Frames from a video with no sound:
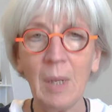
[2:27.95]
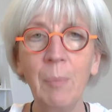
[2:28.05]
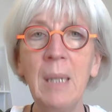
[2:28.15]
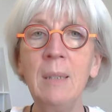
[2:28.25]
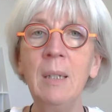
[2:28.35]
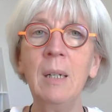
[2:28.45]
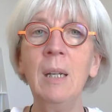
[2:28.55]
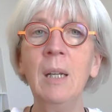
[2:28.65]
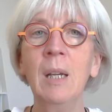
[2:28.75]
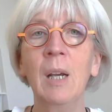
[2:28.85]

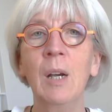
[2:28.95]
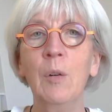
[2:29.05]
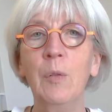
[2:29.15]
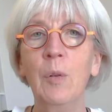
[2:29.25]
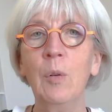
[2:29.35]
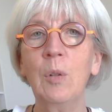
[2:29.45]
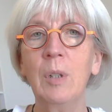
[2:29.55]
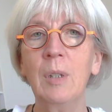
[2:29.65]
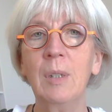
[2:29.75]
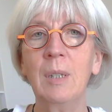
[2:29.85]
basically
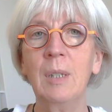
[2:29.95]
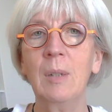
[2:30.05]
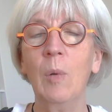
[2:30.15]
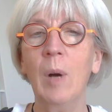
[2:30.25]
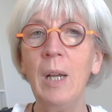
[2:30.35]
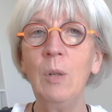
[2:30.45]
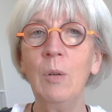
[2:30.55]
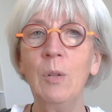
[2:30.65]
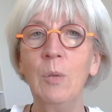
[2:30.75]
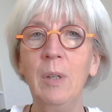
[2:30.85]
focus while
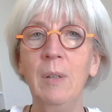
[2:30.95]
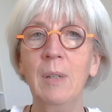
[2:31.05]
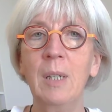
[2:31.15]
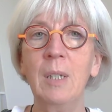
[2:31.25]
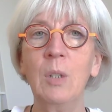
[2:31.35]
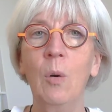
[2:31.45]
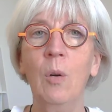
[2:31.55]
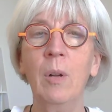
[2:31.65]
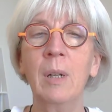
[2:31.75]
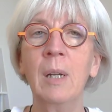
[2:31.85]
you're doing this
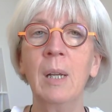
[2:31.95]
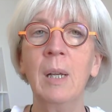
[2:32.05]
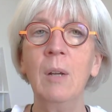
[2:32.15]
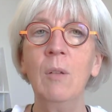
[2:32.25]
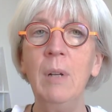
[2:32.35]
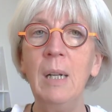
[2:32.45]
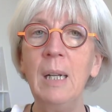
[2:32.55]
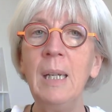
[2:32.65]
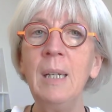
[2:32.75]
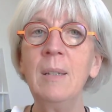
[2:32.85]
on
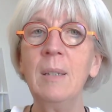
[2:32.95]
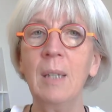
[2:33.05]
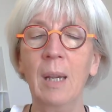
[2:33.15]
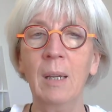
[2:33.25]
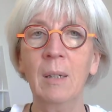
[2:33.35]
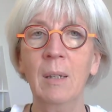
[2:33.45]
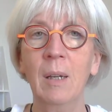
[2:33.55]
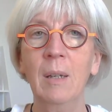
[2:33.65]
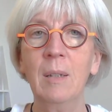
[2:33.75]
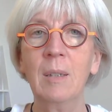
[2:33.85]
releasing
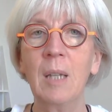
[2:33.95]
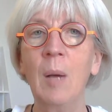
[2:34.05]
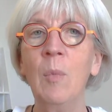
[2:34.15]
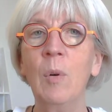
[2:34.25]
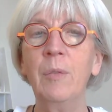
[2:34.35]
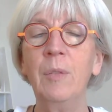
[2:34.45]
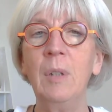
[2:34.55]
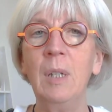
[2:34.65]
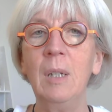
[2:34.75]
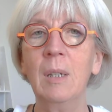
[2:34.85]
some of
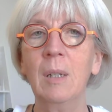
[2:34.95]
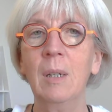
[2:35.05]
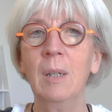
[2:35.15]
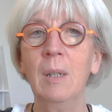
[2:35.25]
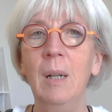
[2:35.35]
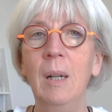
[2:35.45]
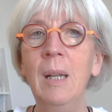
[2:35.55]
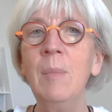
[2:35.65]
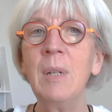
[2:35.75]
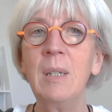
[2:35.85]
the
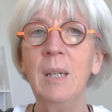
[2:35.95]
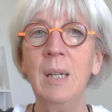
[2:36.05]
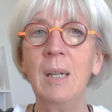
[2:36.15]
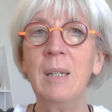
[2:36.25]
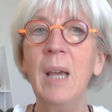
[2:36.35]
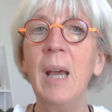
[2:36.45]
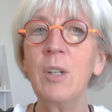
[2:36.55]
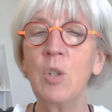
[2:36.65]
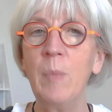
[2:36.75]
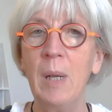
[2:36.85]
limiting
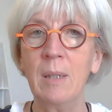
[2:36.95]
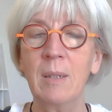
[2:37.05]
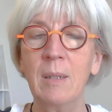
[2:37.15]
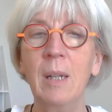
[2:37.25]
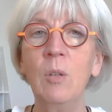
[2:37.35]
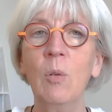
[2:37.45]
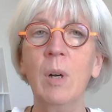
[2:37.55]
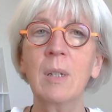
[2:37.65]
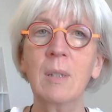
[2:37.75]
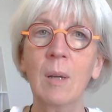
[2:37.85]
attachments that you
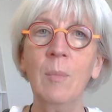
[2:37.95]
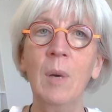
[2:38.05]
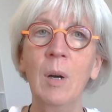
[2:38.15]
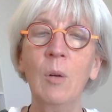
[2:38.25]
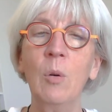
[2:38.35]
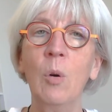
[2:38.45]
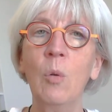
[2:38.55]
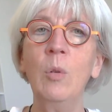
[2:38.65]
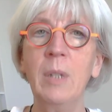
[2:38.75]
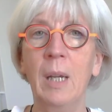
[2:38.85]
are somehow
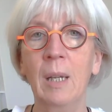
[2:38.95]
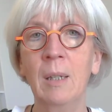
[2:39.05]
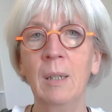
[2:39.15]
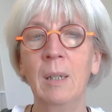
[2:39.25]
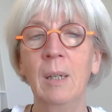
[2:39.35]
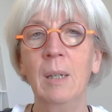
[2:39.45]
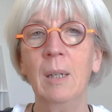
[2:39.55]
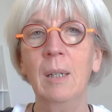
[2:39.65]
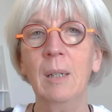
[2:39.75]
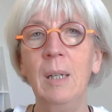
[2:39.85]
holding
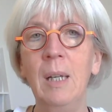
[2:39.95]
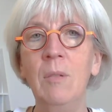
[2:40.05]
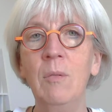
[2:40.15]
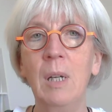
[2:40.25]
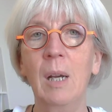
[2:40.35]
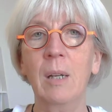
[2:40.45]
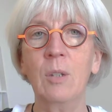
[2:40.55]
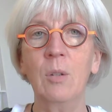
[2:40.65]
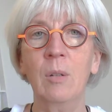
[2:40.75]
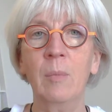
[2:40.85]
in
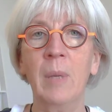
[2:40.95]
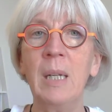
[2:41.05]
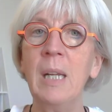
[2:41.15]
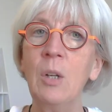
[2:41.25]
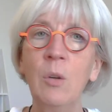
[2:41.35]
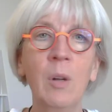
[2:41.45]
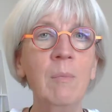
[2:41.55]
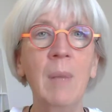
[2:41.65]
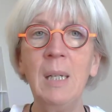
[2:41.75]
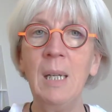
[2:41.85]
regards to the money, and not
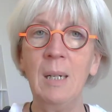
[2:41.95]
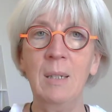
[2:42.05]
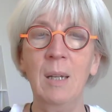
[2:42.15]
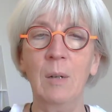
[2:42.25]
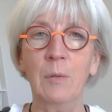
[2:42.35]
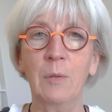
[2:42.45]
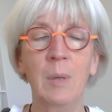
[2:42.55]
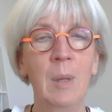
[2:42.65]
money itself.